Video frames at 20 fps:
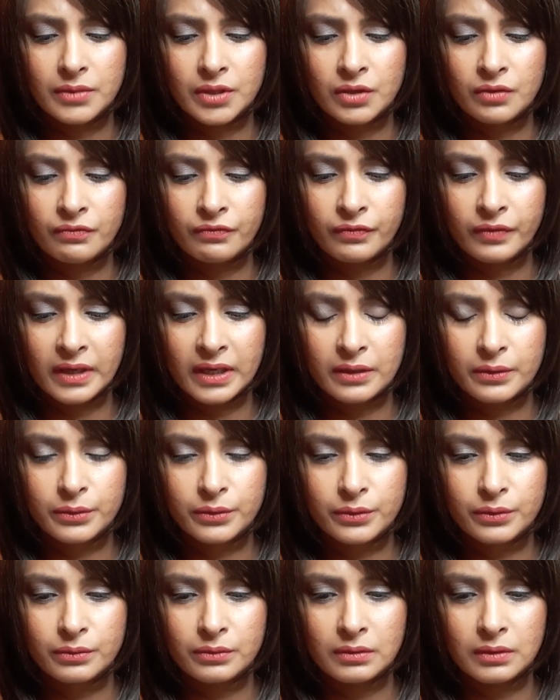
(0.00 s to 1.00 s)
You
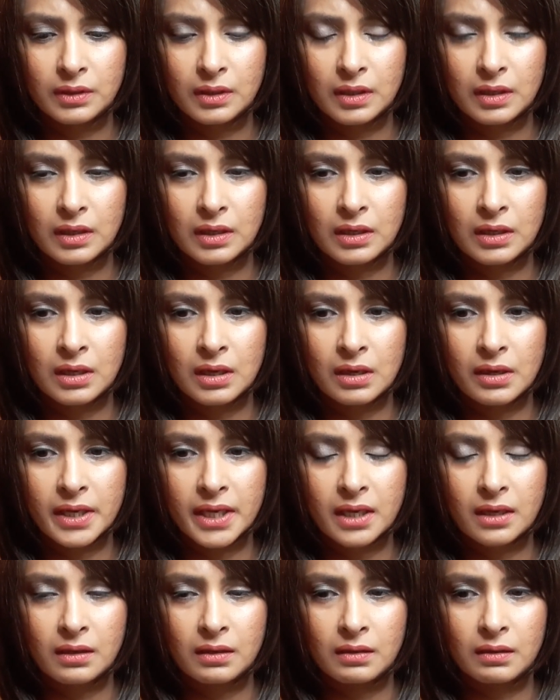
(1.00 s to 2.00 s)
feel like
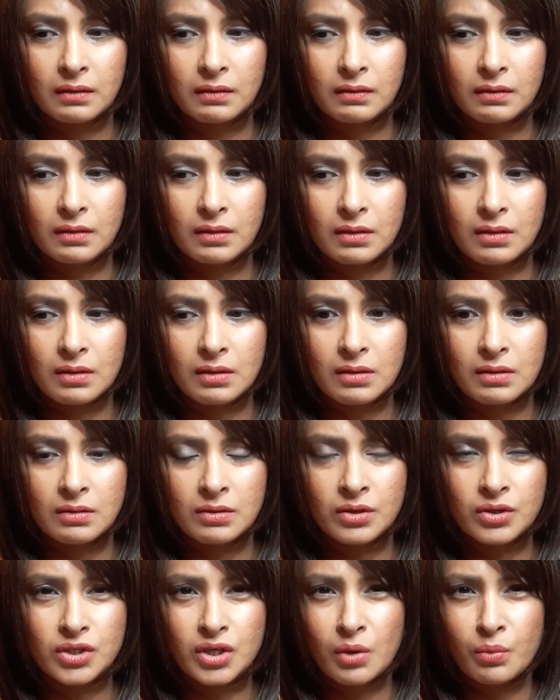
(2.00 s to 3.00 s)

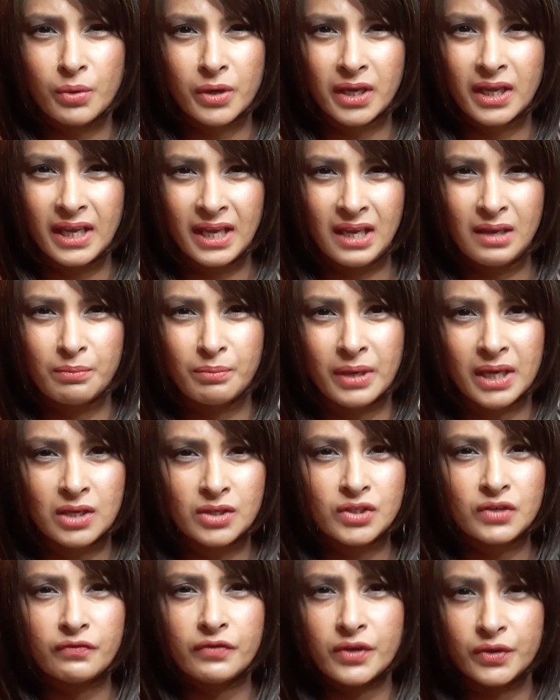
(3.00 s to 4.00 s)
you don't want to eat
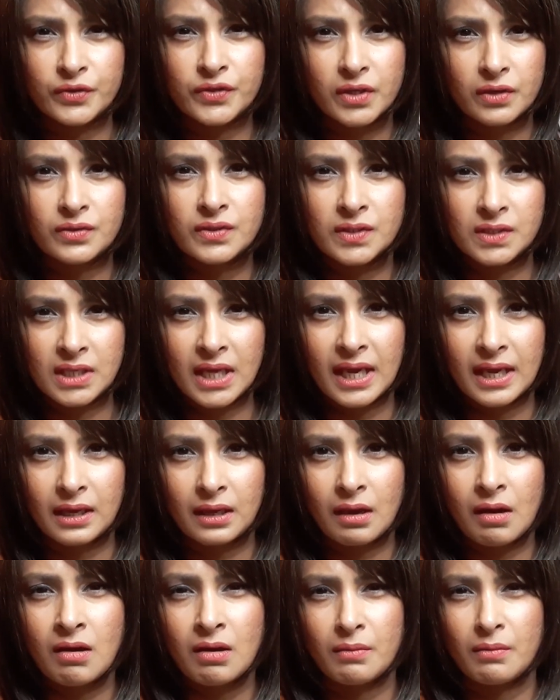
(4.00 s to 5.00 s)
because you feel so sick.
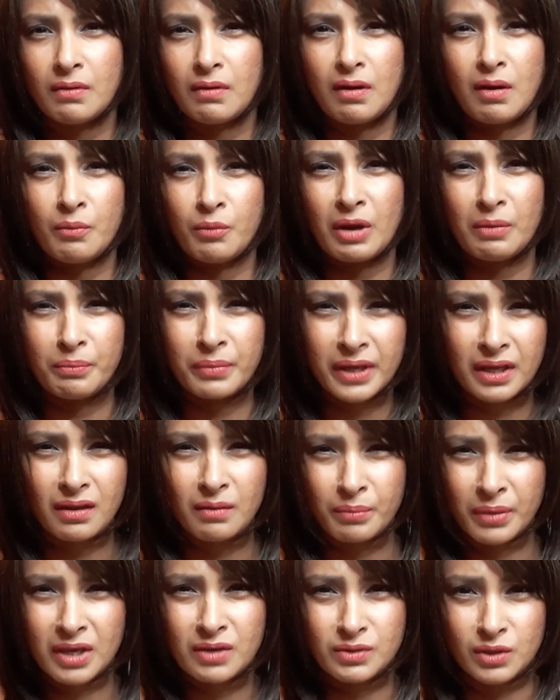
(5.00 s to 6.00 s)

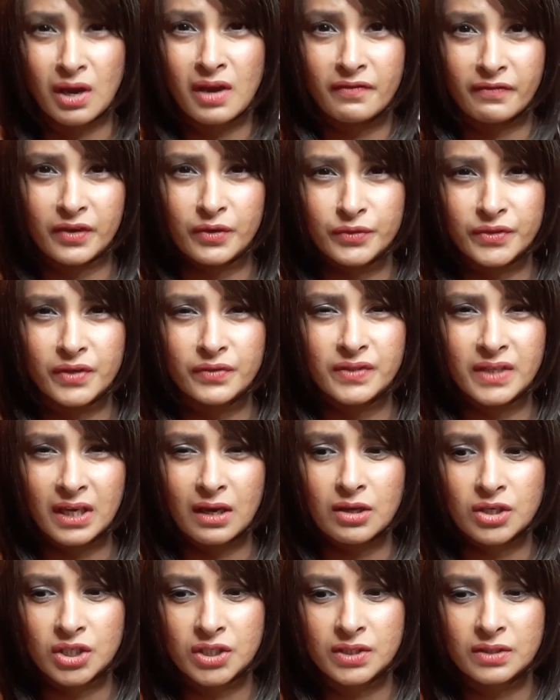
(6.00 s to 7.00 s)
Because I feel so sick,
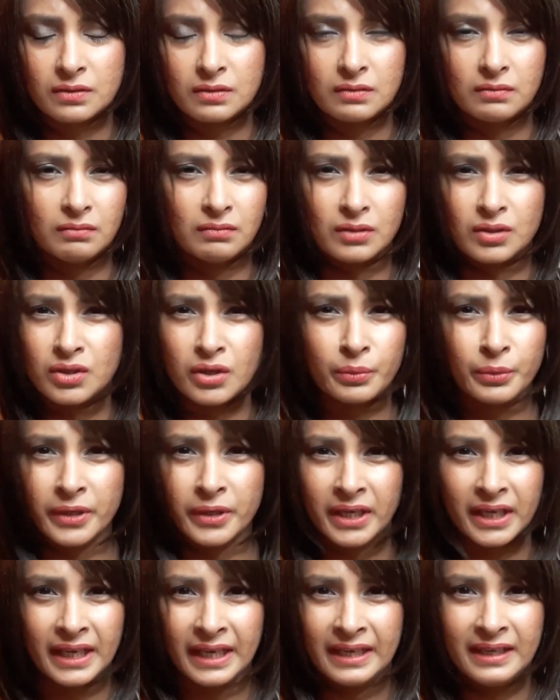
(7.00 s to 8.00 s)
I just don't want
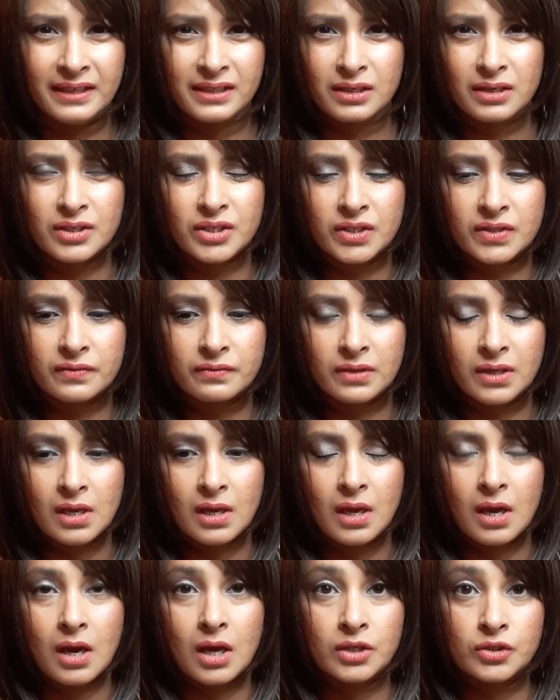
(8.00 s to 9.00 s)
to eat. I
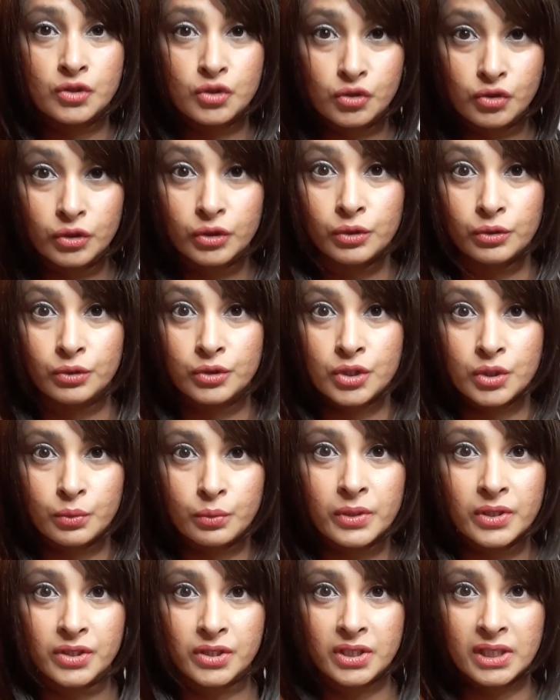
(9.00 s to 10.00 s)
struggle to
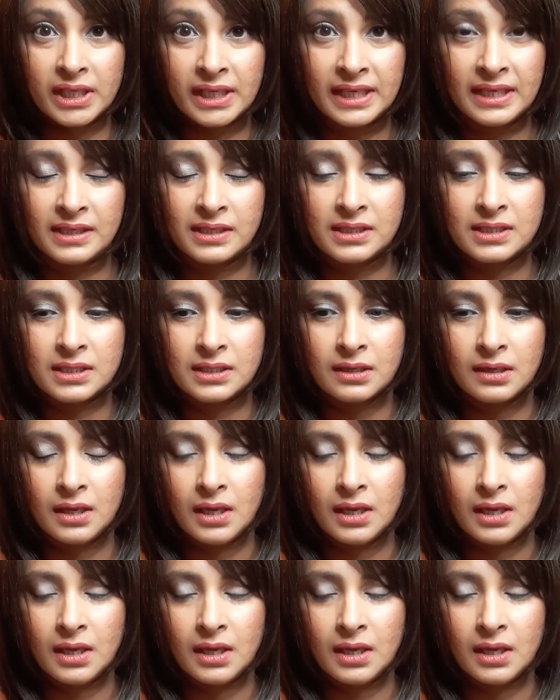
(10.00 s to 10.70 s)
want to eat.